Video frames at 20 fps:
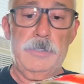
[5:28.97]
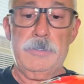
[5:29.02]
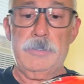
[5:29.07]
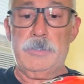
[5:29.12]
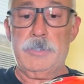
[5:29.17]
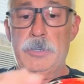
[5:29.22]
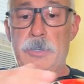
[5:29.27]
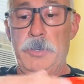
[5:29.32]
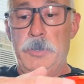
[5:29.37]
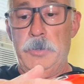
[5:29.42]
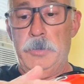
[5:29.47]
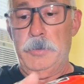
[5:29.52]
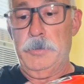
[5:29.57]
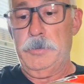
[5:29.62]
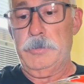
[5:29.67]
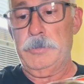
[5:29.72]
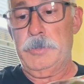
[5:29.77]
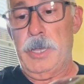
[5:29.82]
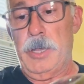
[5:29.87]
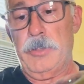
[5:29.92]
So
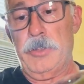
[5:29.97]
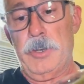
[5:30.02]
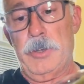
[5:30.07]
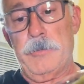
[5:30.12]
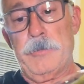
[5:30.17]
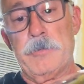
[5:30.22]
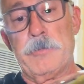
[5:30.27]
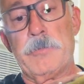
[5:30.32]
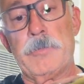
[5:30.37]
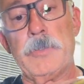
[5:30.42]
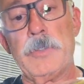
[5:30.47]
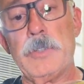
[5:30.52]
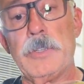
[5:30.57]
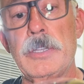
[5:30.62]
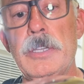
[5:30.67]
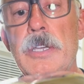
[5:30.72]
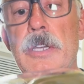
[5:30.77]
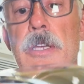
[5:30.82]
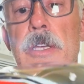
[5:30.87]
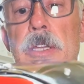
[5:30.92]
now that I'm
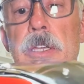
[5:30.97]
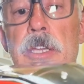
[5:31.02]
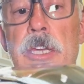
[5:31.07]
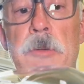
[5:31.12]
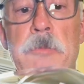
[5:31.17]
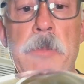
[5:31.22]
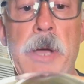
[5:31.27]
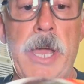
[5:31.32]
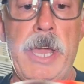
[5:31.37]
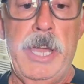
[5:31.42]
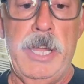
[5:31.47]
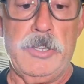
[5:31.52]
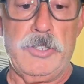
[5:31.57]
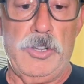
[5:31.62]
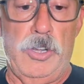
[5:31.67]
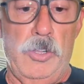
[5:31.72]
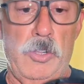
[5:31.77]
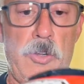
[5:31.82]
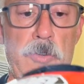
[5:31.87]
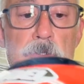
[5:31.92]
getting my hands
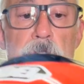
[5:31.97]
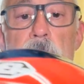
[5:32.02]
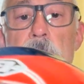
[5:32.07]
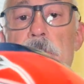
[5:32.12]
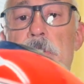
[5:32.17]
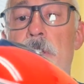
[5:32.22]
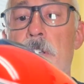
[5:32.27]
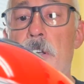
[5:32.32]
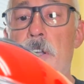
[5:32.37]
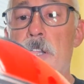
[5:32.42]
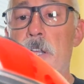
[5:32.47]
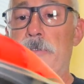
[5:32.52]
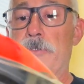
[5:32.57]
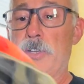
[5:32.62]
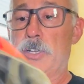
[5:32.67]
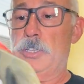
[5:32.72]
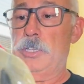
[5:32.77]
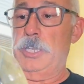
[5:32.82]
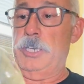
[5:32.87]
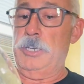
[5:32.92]
all over this thing, I'll have to
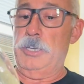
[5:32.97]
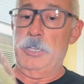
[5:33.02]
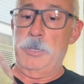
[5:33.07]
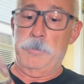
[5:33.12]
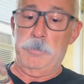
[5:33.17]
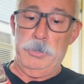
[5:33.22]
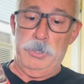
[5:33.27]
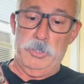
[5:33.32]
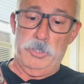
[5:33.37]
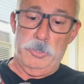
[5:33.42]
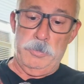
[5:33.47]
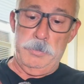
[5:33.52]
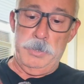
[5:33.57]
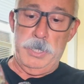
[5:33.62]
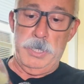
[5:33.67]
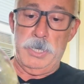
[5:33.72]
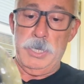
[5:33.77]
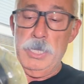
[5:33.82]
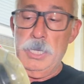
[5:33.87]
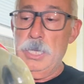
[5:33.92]
clean it up a little
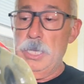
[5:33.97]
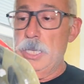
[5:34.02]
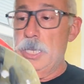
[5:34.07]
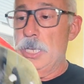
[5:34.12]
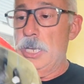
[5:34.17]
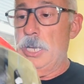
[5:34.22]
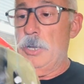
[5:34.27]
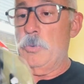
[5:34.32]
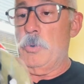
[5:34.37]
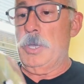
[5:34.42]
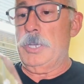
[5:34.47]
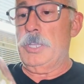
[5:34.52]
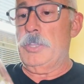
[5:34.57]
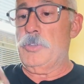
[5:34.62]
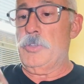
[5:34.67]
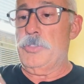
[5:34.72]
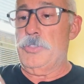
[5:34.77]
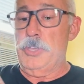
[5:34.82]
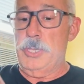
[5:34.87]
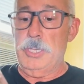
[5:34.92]
bit. Uh, one
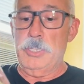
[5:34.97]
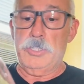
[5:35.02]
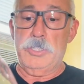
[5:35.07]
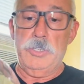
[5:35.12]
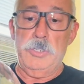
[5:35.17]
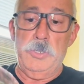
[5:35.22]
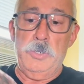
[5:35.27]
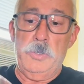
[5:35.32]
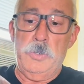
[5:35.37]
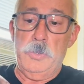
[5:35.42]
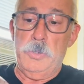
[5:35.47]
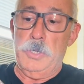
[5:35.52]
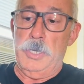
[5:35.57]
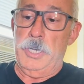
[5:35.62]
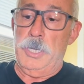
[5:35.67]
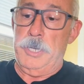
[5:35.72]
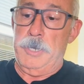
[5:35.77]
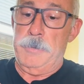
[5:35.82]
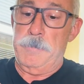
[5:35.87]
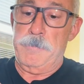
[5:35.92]
other thing, too.
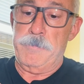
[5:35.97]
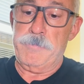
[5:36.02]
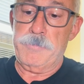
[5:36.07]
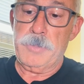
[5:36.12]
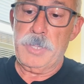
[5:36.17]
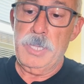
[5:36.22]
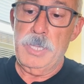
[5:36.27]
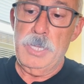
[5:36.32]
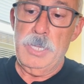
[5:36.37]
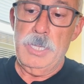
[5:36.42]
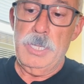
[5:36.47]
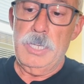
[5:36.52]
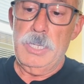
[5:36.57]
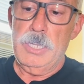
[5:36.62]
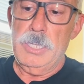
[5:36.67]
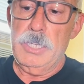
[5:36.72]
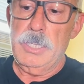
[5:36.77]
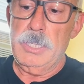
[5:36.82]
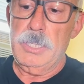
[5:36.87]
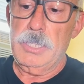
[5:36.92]
Um,
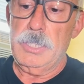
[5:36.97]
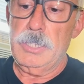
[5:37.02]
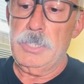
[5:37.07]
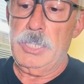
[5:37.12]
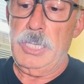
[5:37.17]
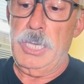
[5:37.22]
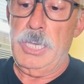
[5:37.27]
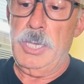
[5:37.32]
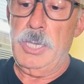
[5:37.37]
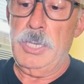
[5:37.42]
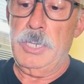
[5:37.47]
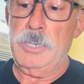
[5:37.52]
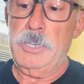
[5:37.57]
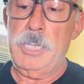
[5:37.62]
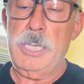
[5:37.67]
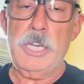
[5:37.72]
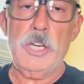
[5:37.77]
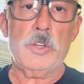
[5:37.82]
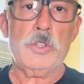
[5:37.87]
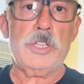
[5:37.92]
the
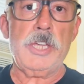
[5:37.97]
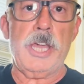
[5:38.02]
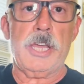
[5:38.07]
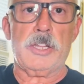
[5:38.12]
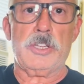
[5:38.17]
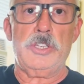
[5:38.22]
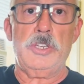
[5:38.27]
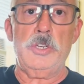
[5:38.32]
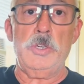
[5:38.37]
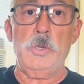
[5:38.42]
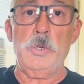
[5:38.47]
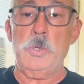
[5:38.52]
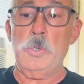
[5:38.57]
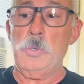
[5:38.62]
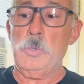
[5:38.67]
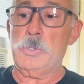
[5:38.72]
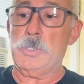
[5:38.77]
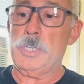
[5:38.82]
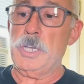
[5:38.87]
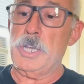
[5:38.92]
Neotec
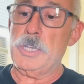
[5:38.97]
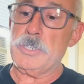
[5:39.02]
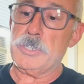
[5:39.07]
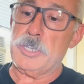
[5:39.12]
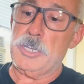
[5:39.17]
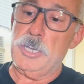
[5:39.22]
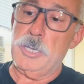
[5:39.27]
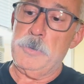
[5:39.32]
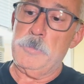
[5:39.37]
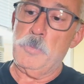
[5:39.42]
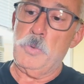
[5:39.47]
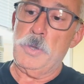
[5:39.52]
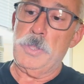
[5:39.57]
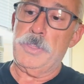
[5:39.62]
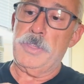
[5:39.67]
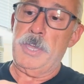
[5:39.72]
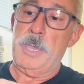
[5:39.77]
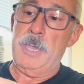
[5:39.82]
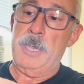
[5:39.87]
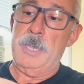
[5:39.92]
2 does come
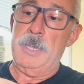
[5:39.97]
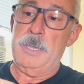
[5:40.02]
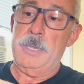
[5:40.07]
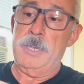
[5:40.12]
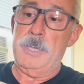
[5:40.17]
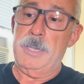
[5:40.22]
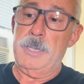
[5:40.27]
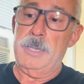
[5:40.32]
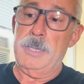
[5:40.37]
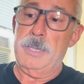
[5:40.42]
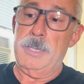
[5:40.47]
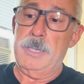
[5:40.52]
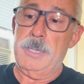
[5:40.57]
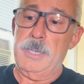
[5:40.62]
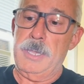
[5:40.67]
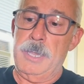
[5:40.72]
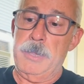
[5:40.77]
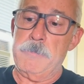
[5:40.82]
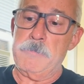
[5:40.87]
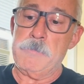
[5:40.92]
with a
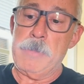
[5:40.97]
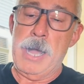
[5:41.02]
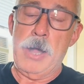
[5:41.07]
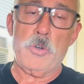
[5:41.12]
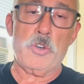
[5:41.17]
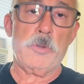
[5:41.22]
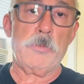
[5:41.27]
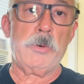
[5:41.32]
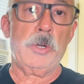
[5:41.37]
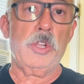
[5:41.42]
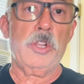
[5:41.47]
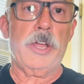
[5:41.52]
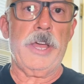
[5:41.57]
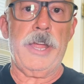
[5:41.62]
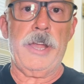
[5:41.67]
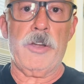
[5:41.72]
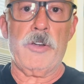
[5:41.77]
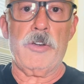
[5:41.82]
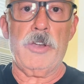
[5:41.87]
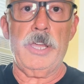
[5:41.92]
a mountable
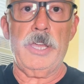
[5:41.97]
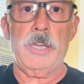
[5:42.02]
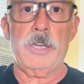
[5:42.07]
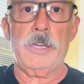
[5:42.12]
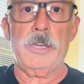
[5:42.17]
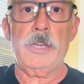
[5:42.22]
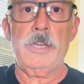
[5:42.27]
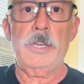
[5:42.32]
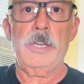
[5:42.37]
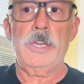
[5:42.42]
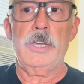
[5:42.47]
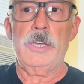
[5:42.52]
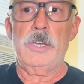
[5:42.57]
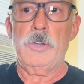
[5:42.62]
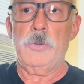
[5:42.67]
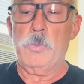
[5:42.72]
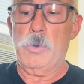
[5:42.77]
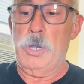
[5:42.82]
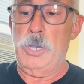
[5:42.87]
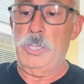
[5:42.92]
area
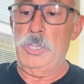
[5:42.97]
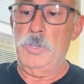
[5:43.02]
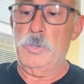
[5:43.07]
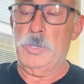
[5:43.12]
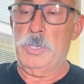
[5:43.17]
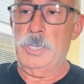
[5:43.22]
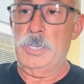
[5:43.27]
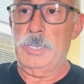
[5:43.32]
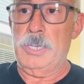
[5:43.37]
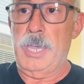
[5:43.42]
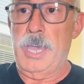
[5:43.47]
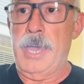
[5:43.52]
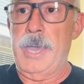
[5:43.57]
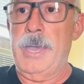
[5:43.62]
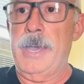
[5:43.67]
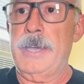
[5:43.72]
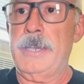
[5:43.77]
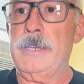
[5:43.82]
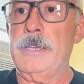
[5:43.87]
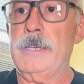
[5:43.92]
where you can
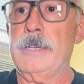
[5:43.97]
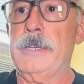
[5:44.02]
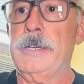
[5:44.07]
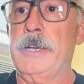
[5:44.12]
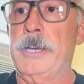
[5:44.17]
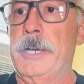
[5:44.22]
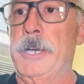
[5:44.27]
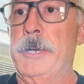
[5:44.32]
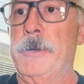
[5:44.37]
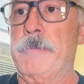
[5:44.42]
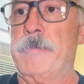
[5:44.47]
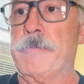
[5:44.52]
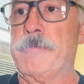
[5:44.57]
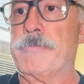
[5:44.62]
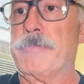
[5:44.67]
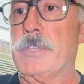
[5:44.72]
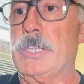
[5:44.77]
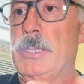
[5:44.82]
add um,